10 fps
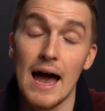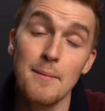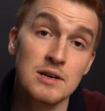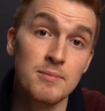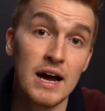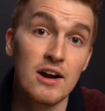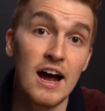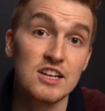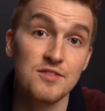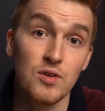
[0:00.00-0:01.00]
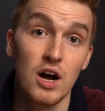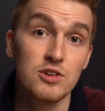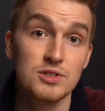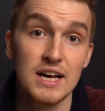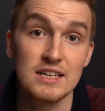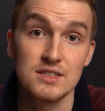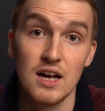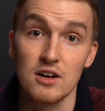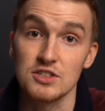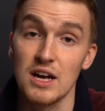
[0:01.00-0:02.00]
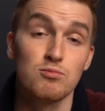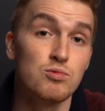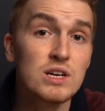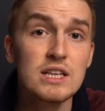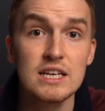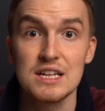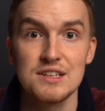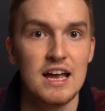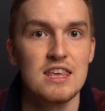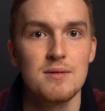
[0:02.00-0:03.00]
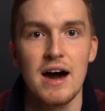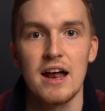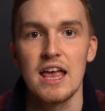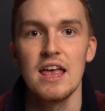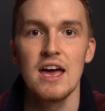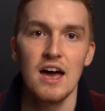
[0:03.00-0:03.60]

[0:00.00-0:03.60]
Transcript: I'm going to buy your house for $100,000. I'm really excited about it.